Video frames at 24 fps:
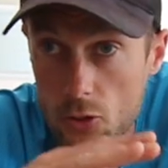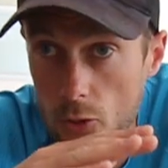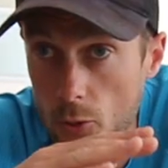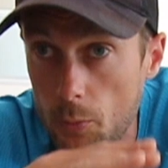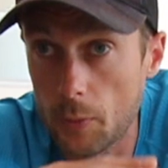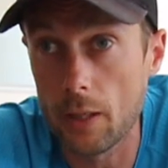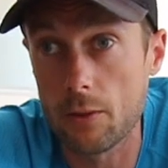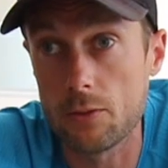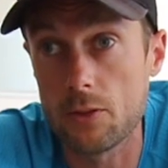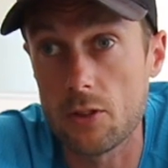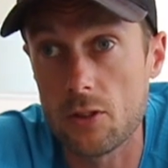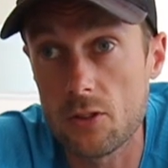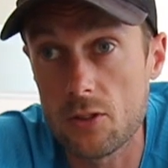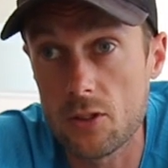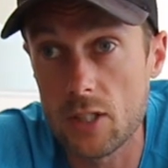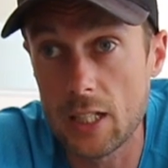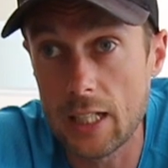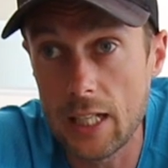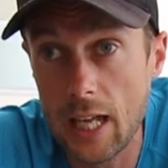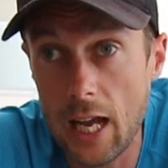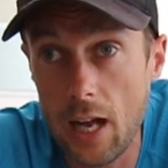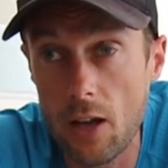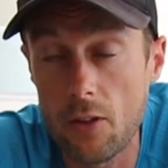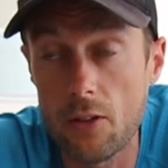You'll be able to
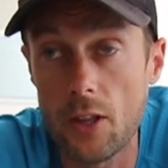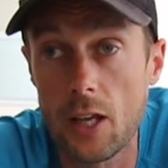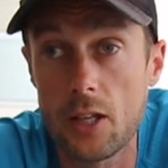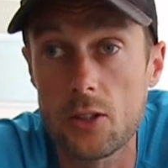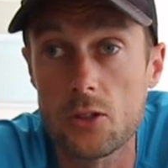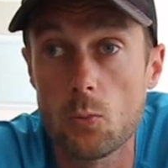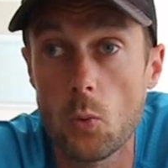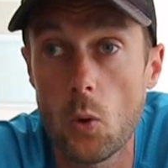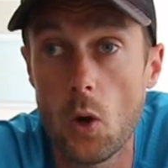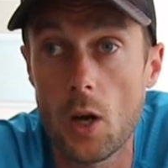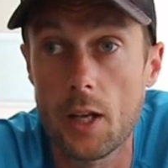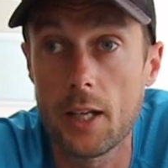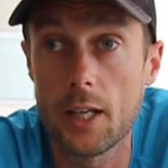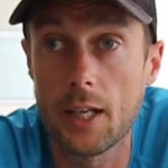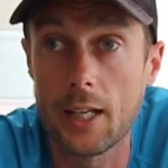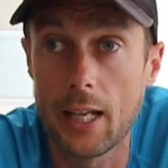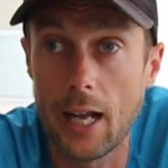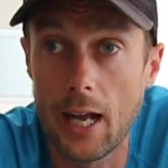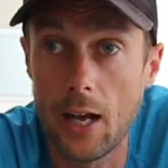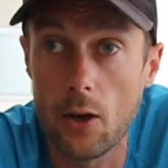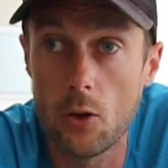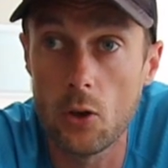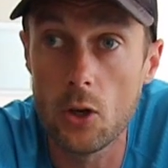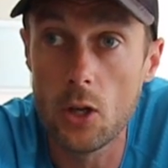see how that's working
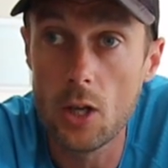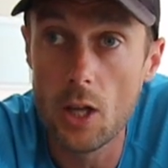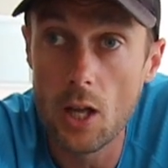out,